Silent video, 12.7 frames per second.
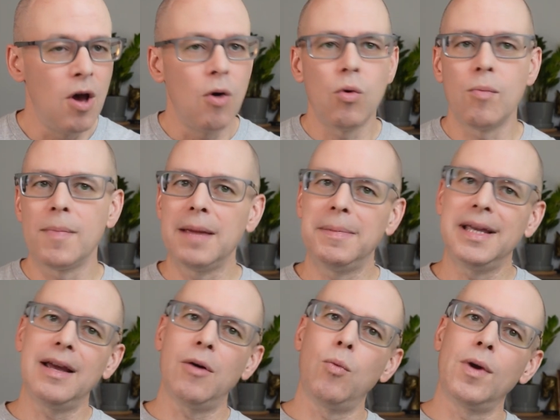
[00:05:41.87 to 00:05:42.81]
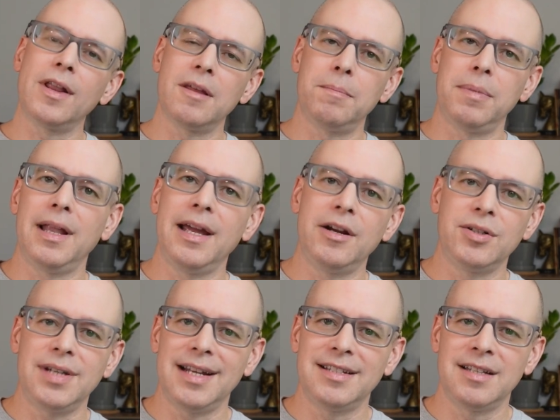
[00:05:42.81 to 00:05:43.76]
well, maybe one of the players
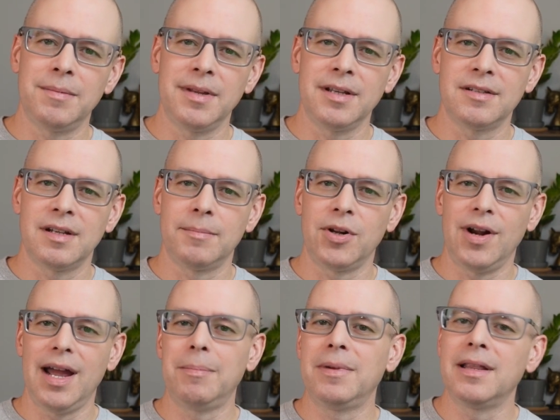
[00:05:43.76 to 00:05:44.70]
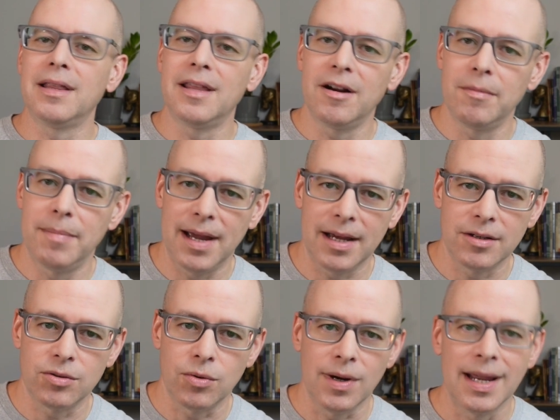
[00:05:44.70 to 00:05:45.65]
had something similar happen in their backstory.